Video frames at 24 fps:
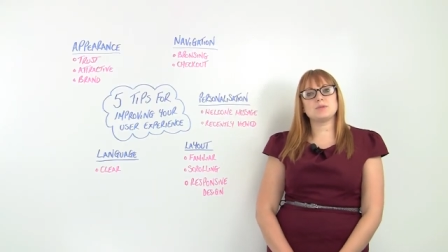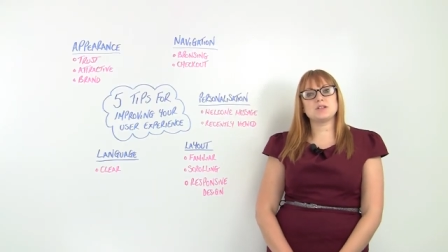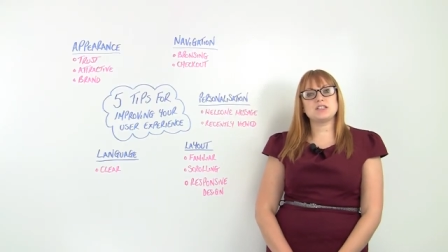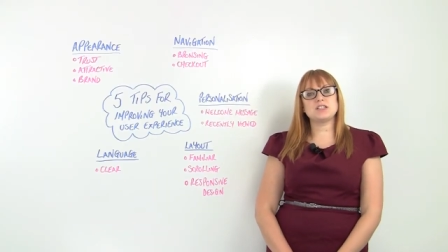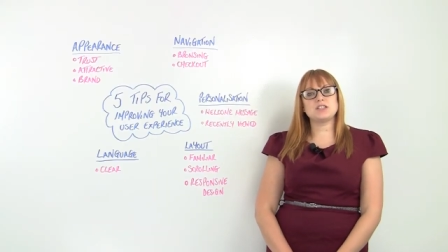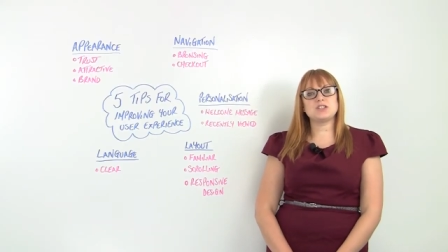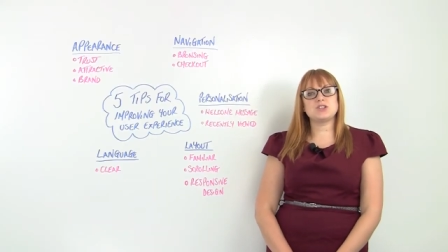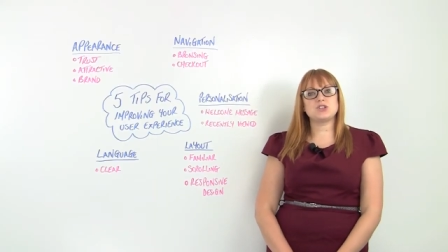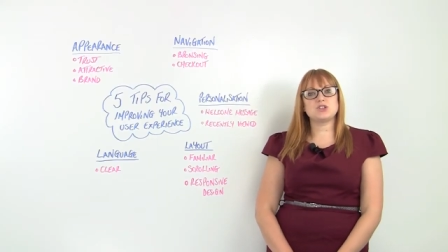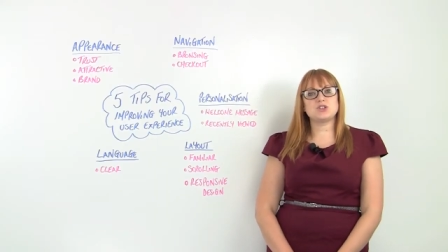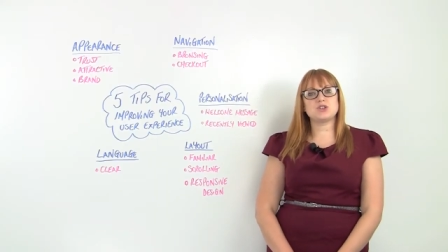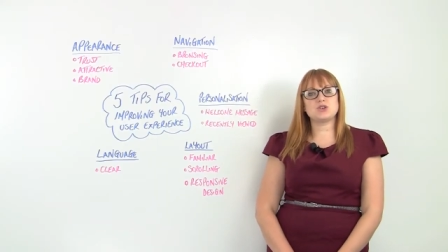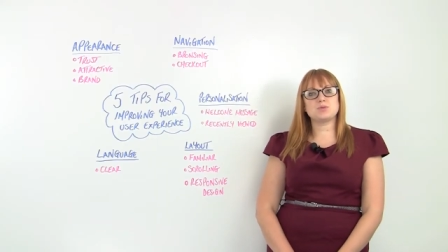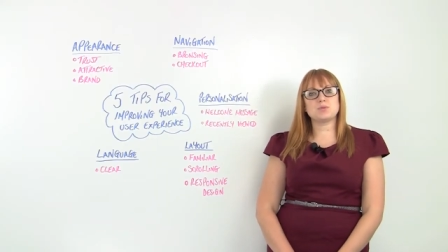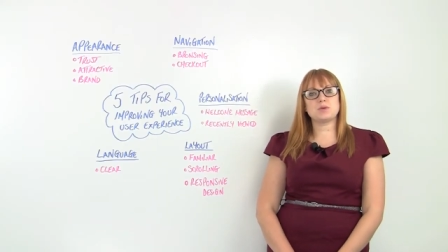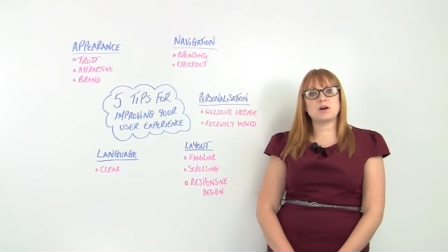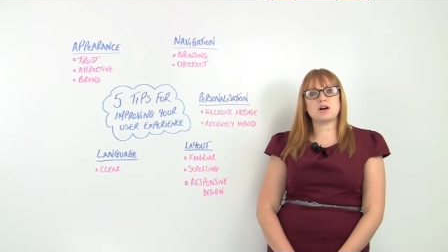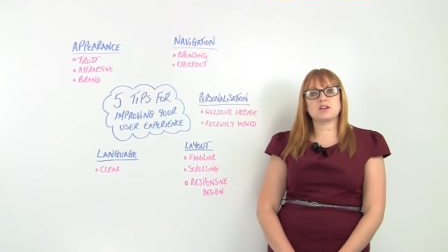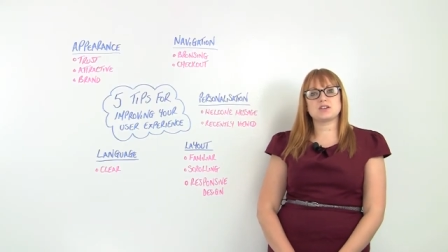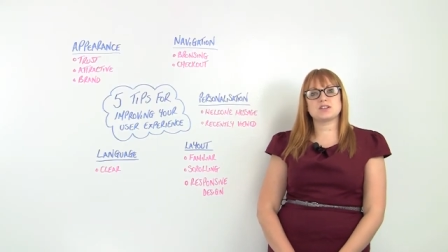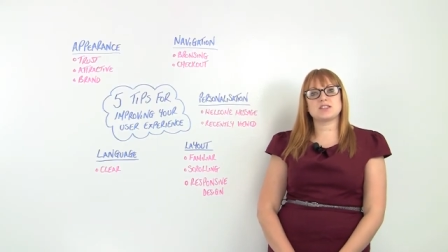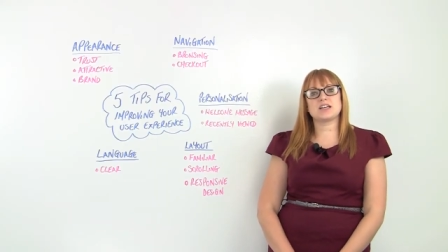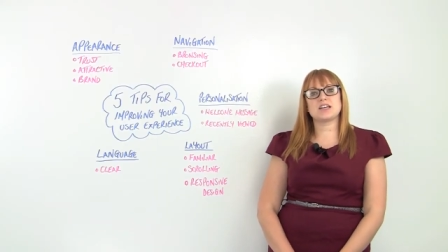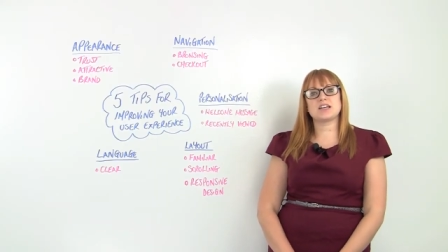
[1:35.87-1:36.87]
a digital
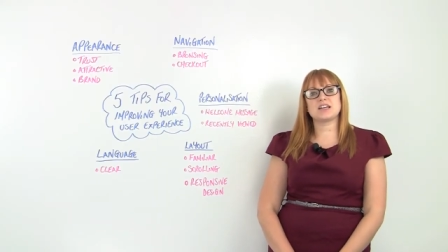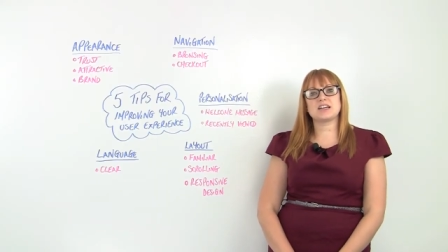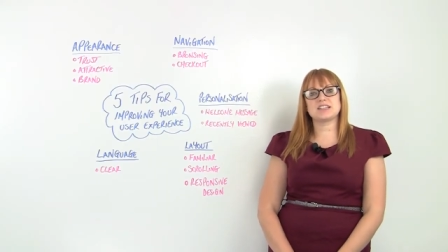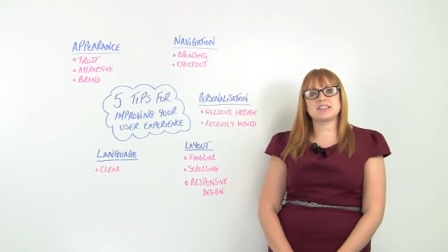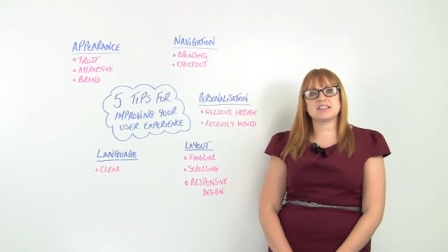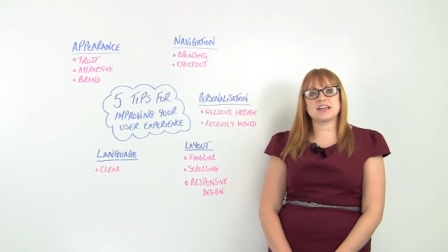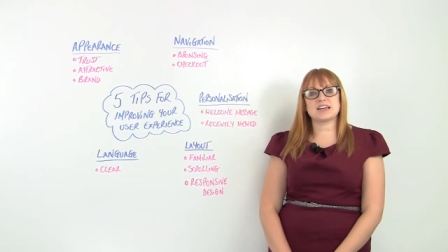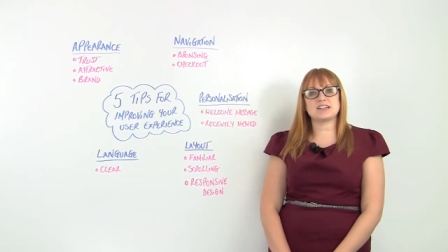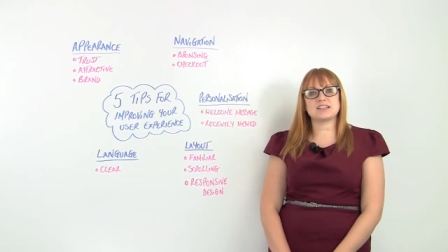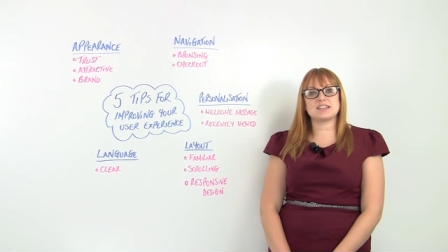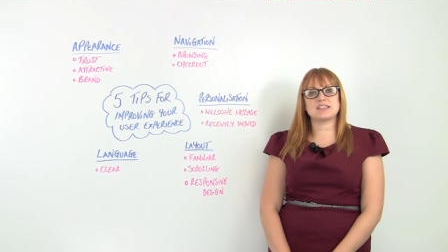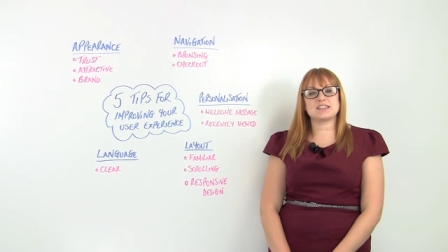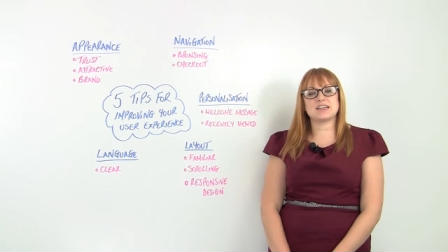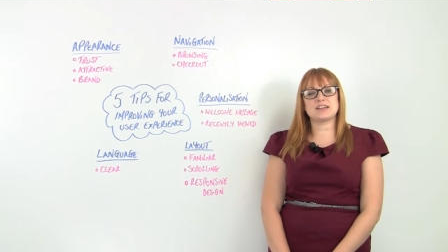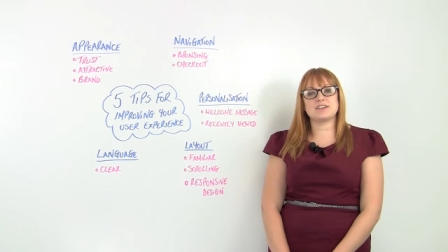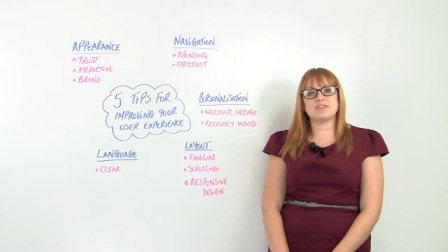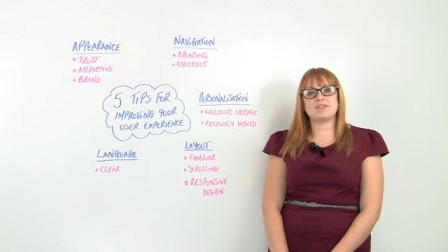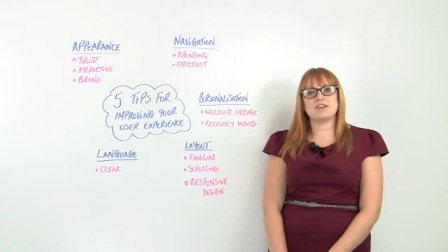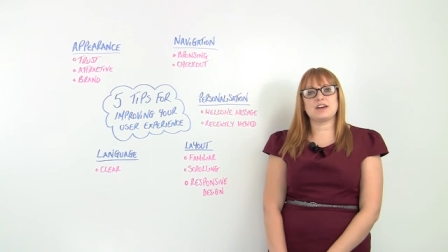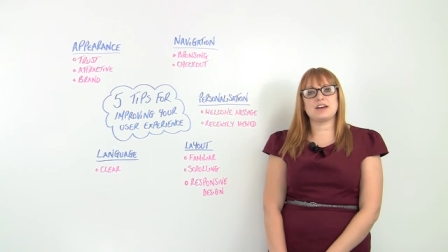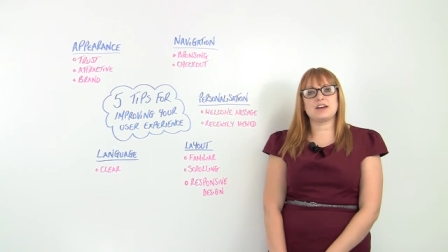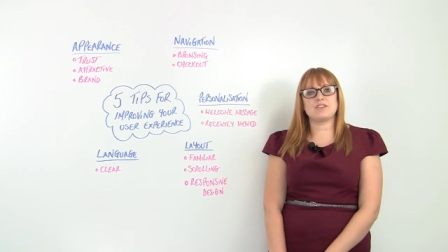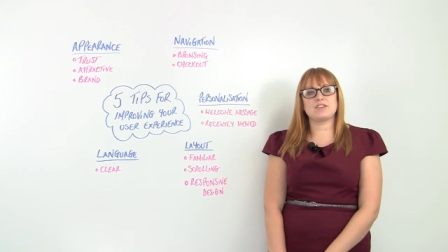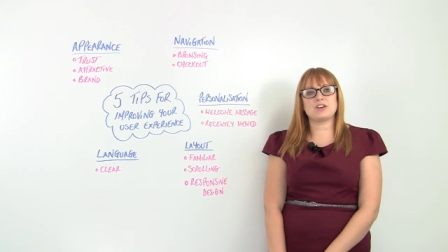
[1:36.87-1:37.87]
marketing
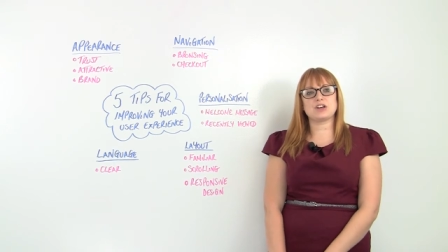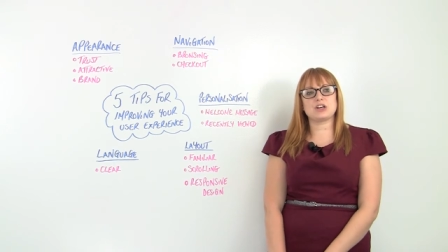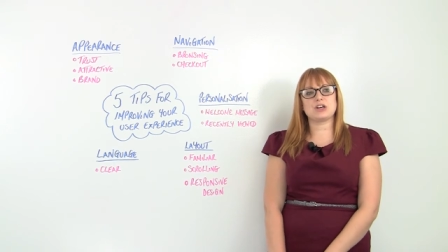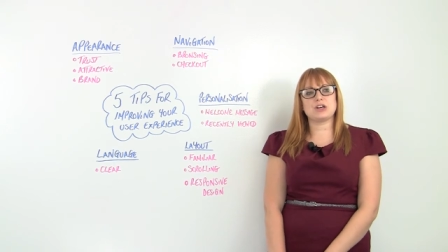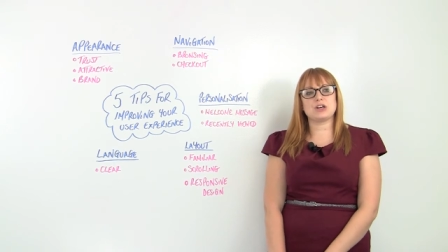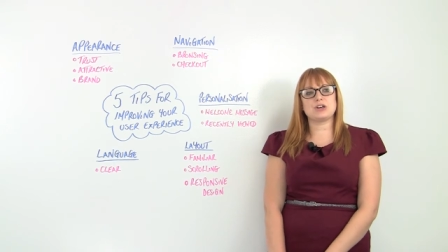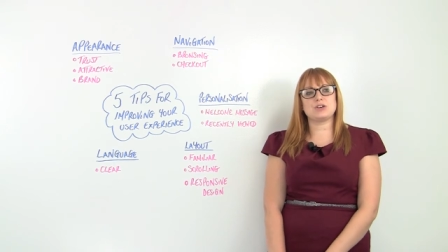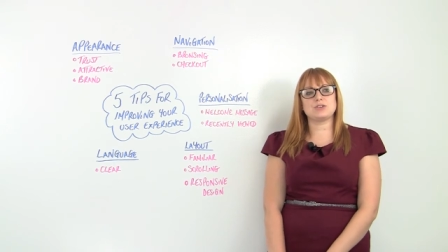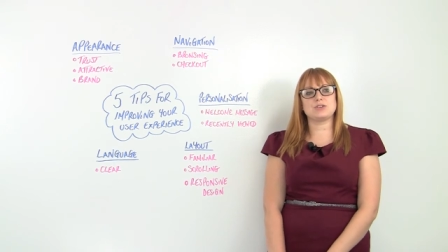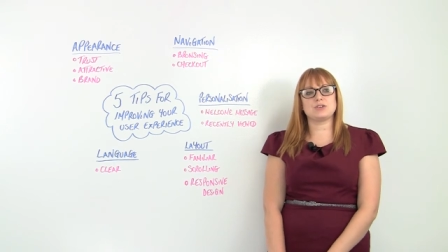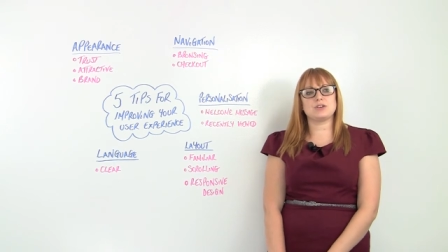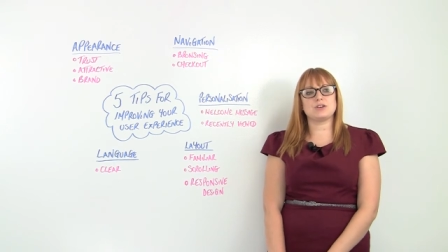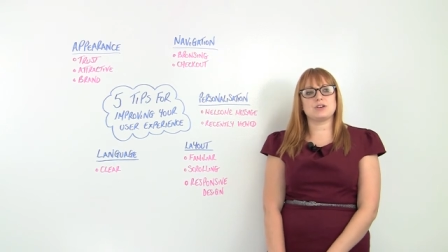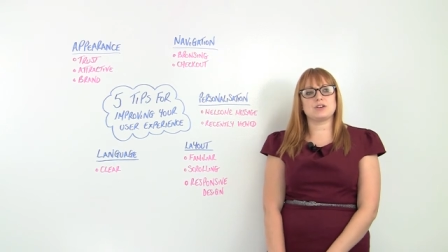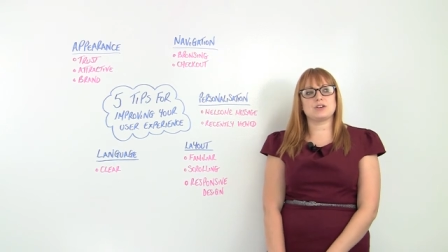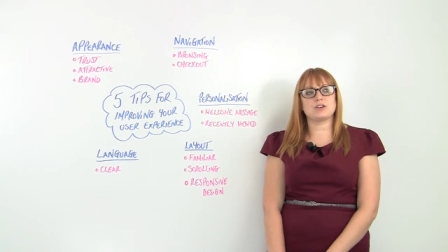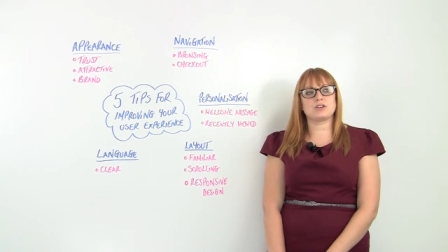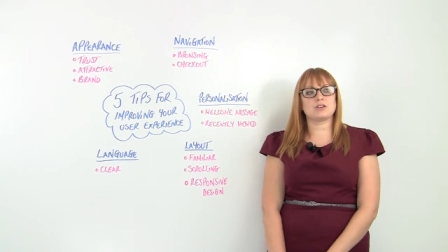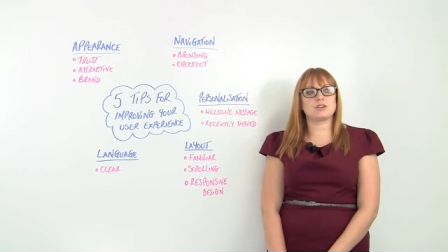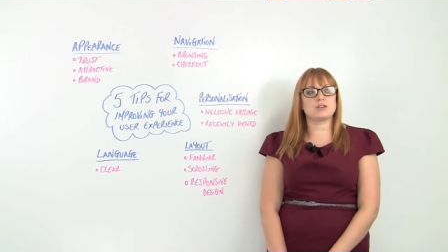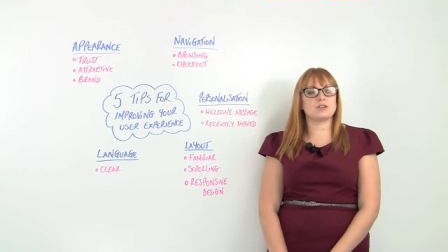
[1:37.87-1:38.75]
executive here at Q. Uh,